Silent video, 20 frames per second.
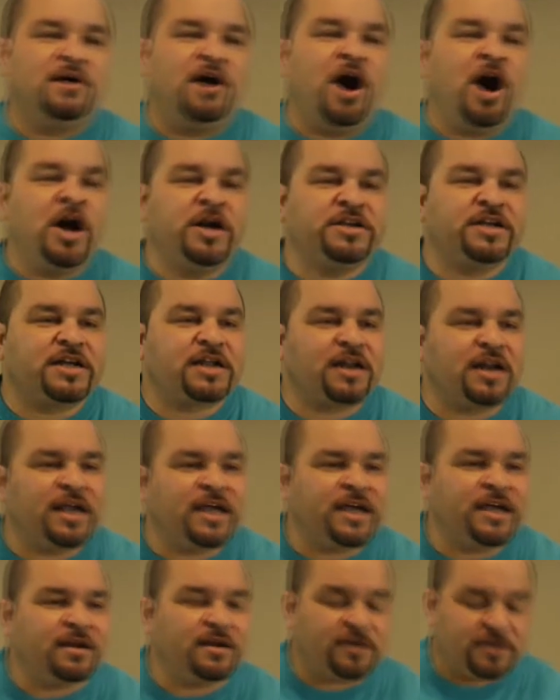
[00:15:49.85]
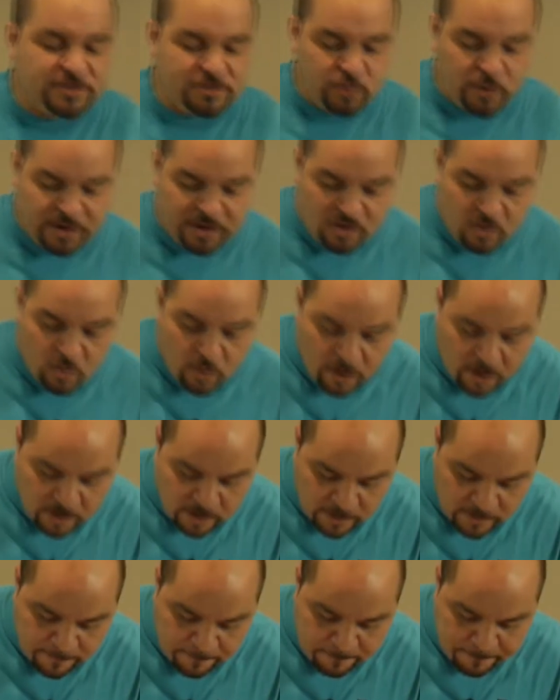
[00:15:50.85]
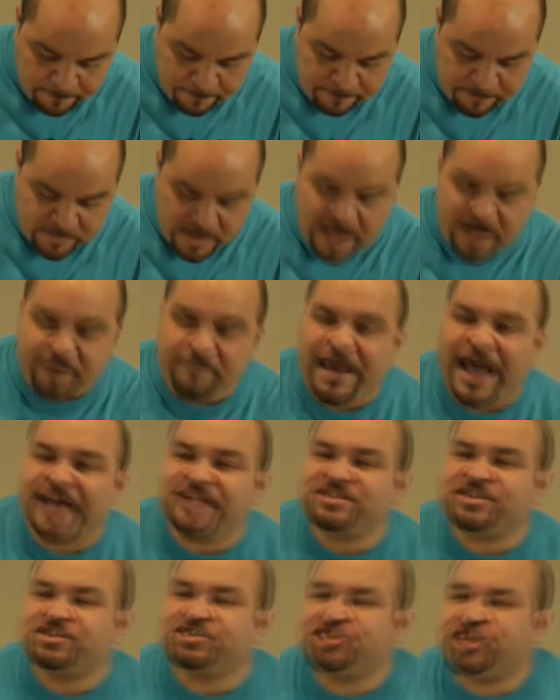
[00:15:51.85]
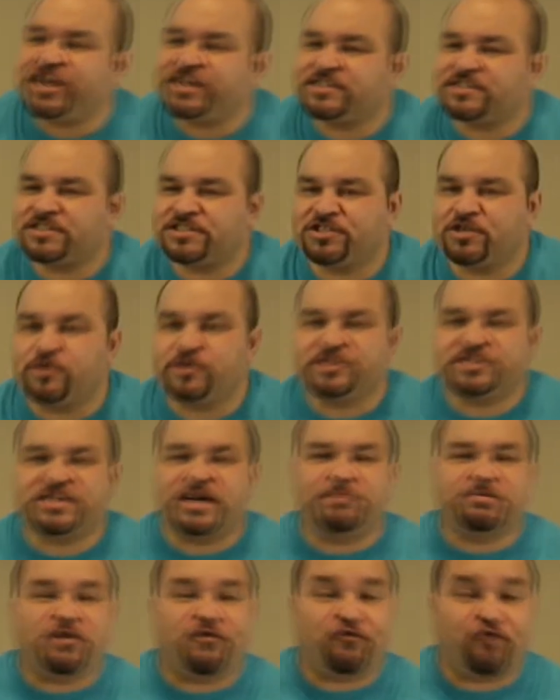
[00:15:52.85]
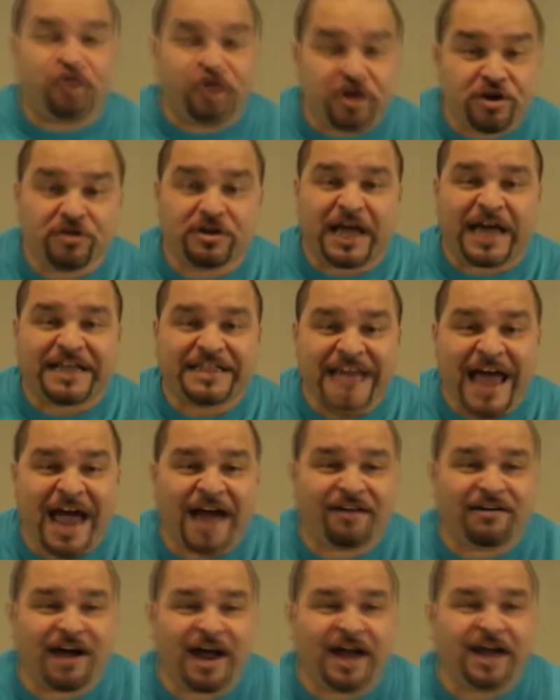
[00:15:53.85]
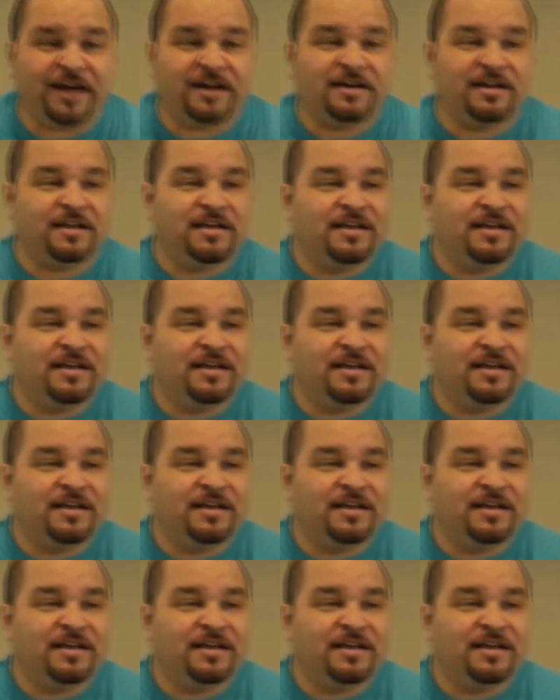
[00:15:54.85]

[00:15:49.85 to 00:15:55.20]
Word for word: Unclean is what you were. And imagine Jesus doing something for you like that, right?